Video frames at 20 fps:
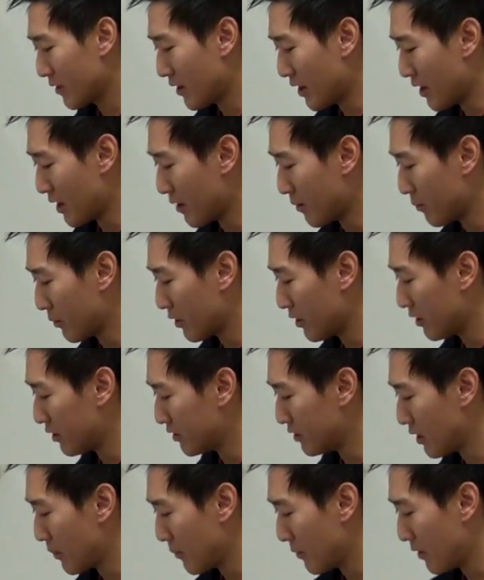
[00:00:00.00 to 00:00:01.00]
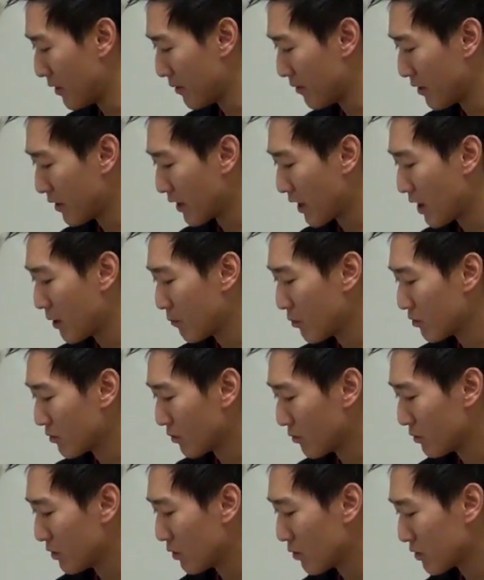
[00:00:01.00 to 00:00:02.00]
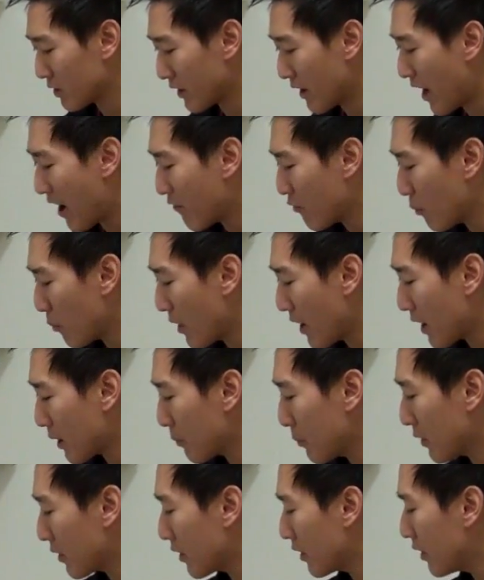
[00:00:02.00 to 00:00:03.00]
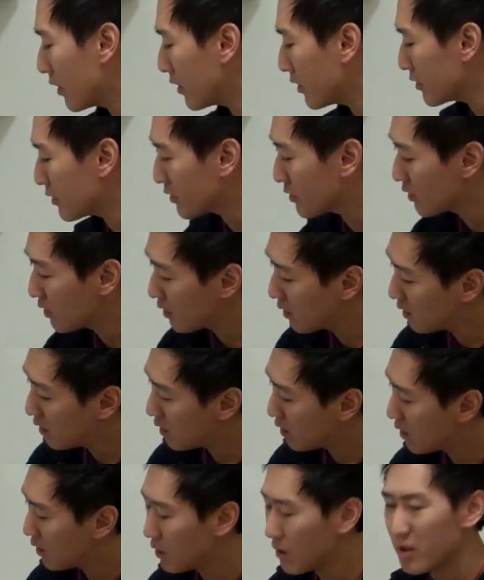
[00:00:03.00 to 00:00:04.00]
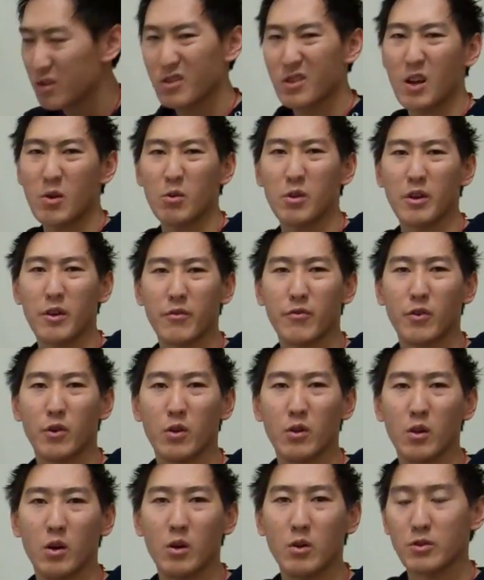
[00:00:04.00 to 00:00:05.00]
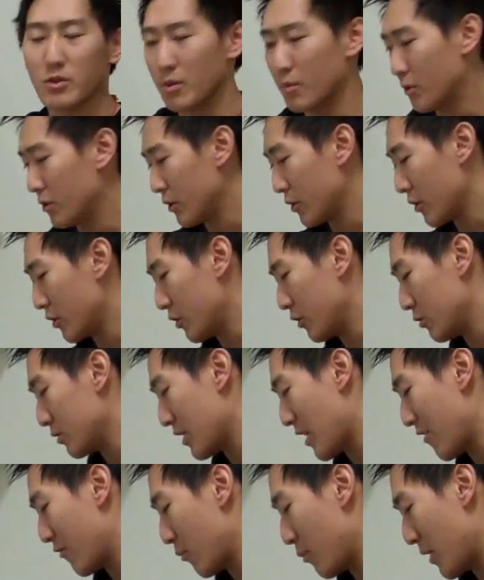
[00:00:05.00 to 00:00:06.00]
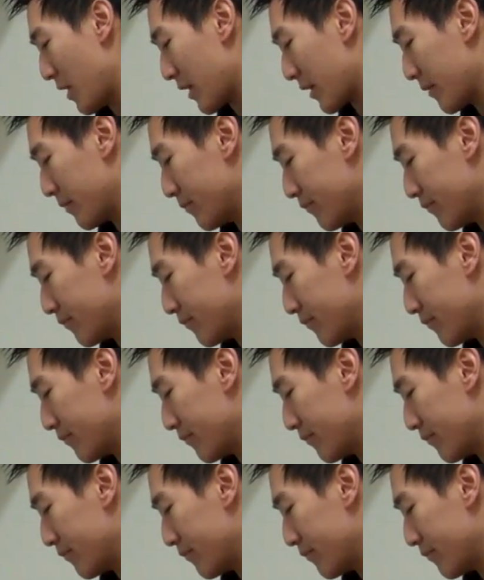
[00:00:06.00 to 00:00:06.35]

and I'm going to dump it in. Again, I'm only using half a pack because it's not really a full load, so I'm only going to use half a pack.